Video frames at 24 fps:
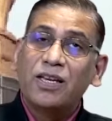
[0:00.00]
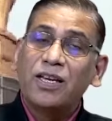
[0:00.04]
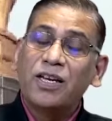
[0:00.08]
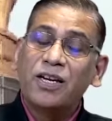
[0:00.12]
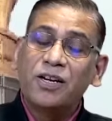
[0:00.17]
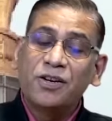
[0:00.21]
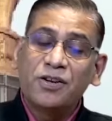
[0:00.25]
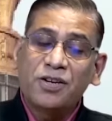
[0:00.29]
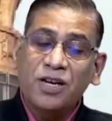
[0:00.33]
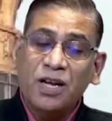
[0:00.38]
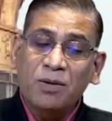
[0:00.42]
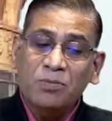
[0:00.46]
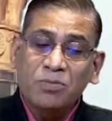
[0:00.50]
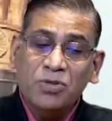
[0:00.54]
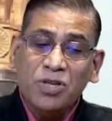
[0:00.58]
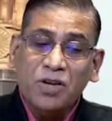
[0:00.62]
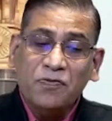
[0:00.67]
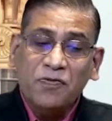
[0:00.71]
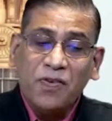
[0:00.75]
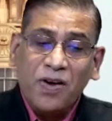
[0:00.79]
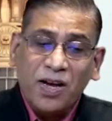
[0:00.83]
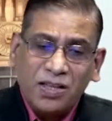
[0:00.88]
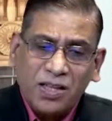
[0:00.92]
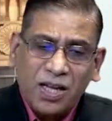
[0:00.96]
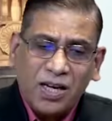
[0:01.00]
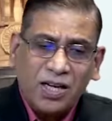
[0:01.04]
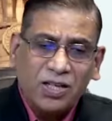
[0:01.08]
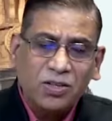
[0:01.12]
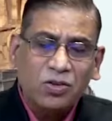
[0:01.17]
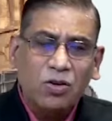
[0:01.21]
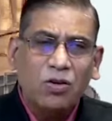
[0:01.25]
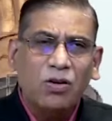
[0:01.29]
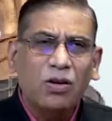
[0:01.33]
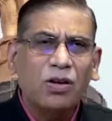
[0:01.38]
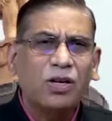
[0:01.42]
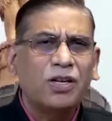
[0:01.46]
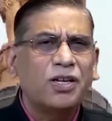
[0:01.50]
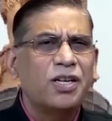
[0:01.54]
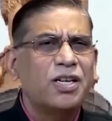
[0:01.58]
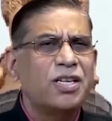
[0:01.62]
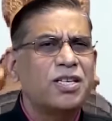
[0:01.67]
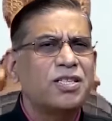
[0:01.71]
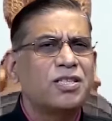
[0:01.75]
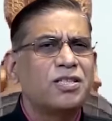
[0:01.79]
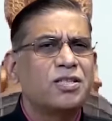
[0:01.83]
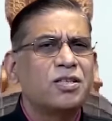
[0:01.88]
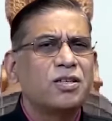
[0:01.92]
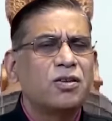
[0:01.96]
In terms of other
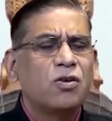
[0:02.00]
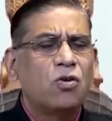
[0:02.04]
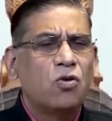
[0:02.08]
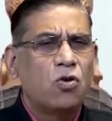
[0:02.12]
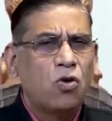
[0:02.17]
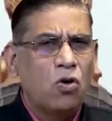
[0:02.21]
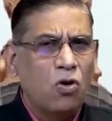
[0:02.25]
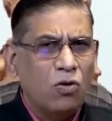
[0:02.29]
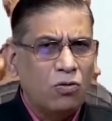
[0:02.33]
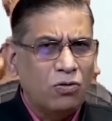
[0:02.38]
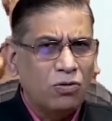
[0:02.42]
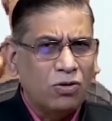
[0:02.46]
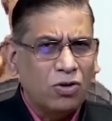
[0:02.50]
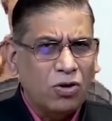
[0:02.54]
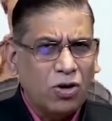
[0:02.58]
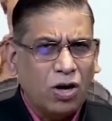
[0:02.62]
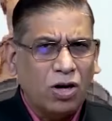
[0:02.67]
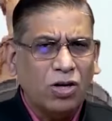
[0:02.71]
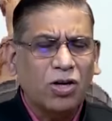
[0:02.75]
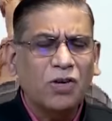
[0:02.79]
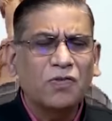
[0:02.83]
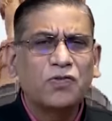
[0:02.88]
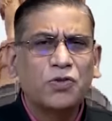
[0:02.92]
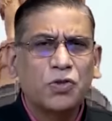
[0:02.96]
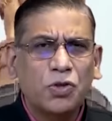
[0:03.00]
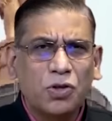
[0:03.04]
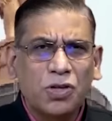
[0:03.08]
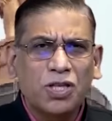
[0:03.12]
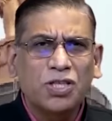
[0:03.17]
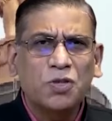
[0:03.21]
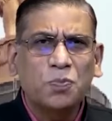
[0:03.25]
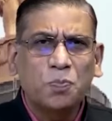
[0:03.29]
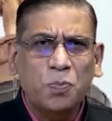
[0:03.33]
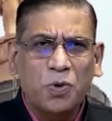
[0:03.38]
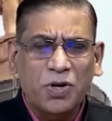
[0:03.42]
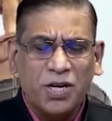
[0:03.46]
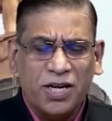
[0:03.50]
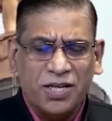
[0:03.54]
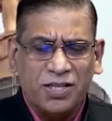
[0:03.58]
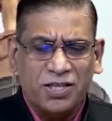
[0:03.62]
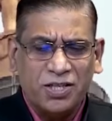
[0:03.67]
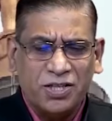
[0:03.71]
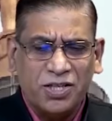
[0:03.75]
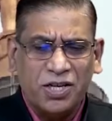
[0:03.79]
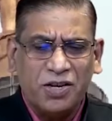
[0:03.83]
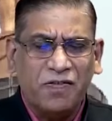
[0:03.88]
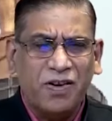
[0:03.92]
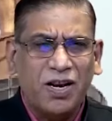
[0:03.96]
authorities, lot of
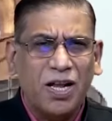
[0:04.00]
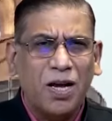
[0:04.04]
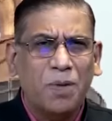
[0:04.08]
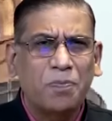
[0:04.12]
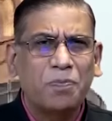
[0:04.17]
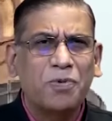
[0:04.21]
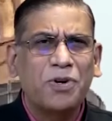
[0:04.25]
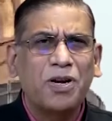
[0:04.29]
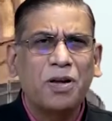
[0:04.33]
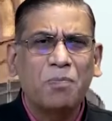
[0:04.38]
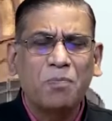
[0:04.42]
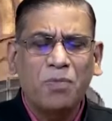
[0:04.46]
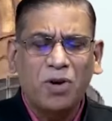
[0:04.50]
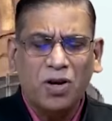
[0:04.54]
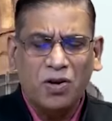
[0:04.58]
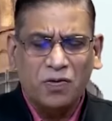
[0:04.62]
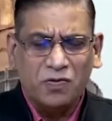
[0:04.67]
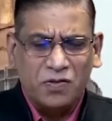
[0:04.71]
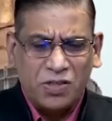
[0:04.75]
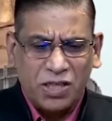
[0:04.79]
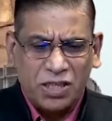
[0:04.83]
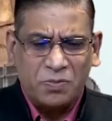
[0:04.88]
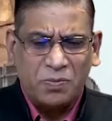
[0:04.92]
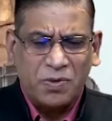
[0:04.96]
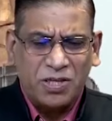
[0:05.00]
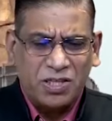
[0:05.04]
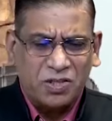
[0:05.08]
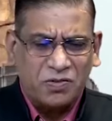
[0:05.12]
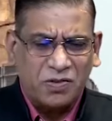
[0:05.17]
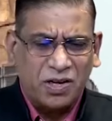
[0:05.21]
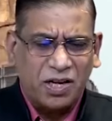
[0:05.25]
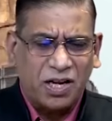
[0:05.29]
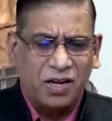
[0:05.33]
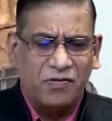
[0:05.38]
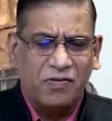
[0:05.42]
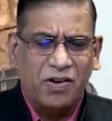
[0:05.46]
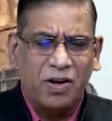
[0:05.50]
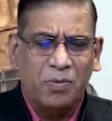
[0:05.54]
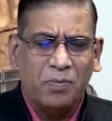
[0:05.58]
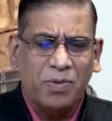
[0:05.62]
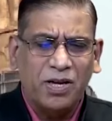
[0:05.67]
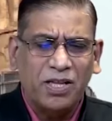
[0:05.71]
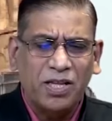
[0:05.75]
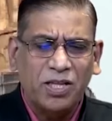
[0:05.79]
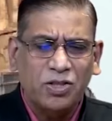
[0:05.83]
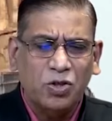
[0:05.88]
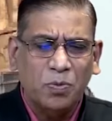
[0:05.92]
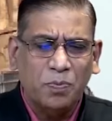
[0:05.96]
jurisprudence developed, number of judgments were given
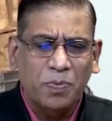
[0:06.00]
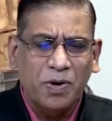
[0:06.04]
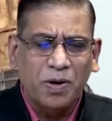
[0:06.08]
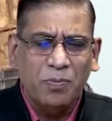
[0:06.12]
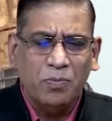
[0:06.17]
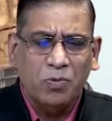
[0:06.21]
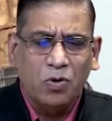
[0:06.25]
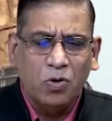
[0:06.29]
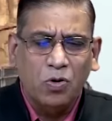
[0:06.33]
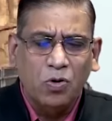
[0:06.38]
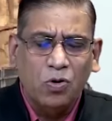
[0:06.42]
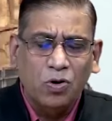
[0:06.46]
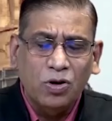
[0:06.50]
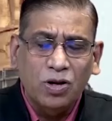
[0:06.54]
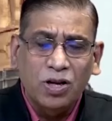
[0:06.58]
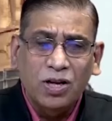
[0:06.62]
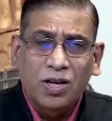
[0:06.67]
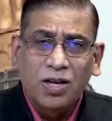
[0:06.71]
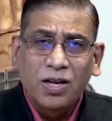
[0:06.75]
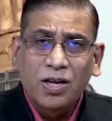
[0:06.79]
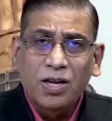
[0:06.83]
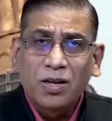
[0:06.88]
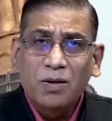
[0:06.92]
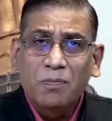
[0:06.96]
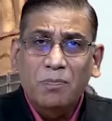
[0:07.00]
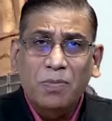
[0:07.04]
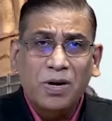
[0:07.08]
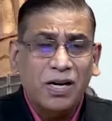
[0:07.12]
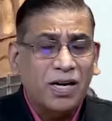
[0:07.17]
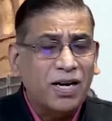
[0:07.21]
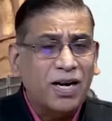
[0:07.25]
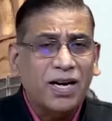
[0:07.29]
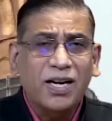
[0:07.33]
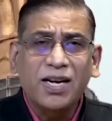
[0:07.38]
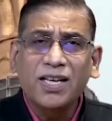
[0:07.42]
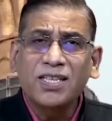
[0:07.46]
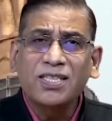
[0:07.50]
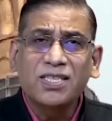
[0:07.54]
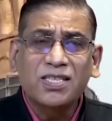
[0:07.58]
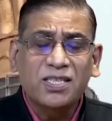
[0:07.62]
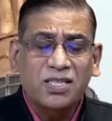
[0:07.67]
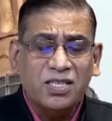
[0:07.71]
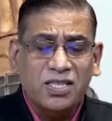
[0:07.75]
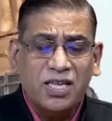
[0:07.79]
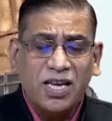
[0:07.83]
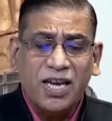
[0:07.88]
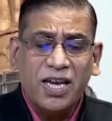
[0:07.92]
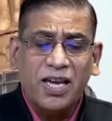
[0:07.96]
by the Supreme Court, but let
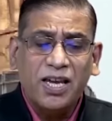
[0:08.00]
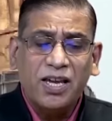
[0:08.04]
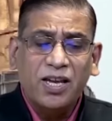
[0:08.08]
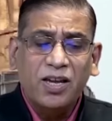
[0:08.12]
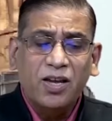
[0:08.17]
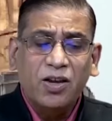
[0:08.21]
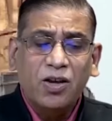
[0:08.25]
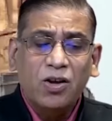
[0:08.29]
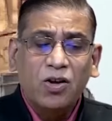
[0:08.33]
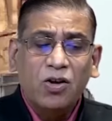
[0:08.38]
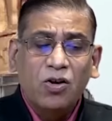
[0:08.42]
us say